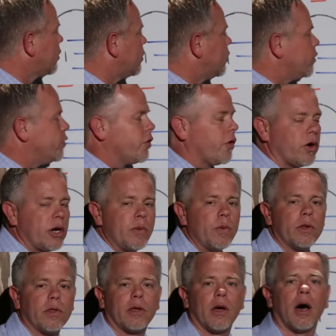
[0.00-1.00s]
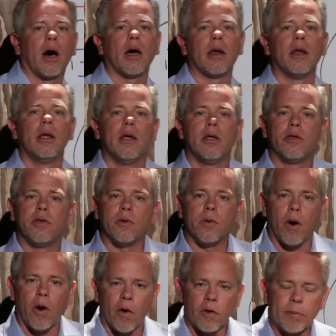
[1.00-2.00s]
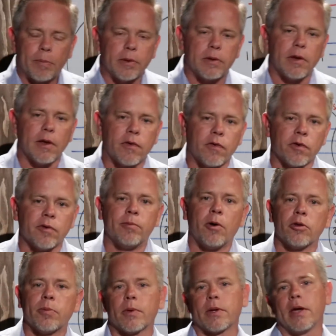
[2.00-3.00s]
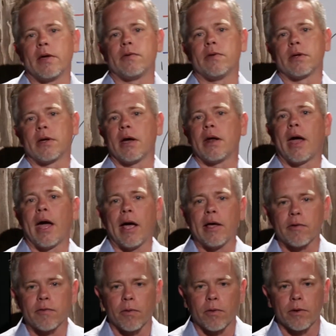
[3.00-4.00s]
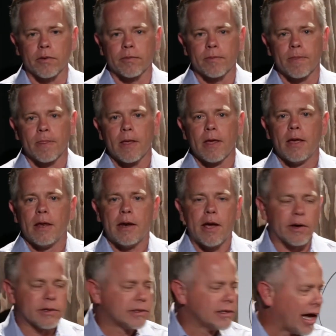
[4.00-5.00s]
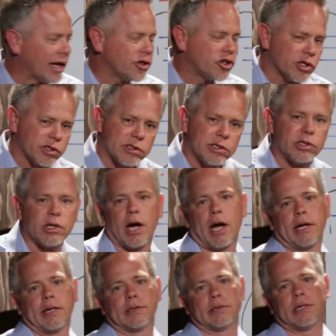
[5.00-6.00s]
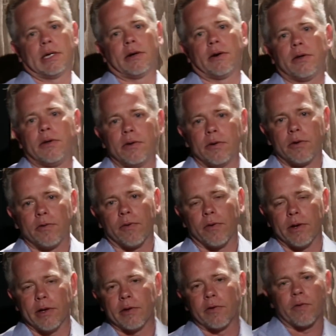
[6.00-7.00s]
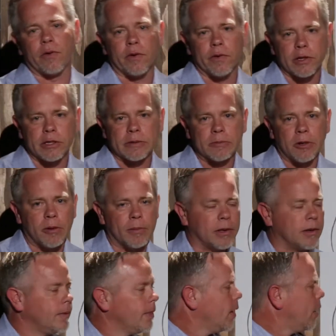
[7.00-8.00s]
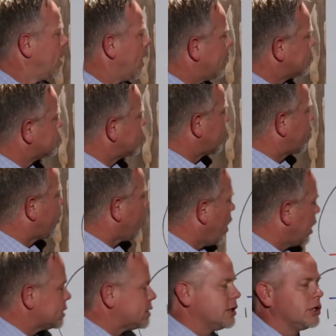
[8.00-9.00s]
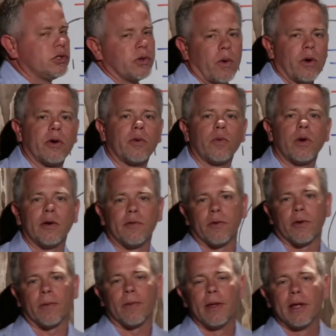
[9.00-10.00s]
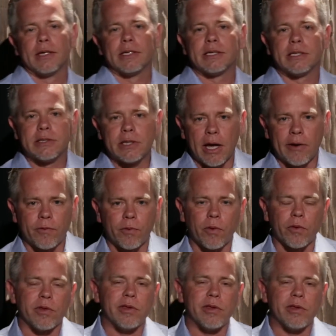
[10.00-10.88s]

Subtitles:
to journey with God to all the potential of multiplication that God has for us? Now, it's not just the giants that are huge for Israel in this moment. As they cross the Jordan River, several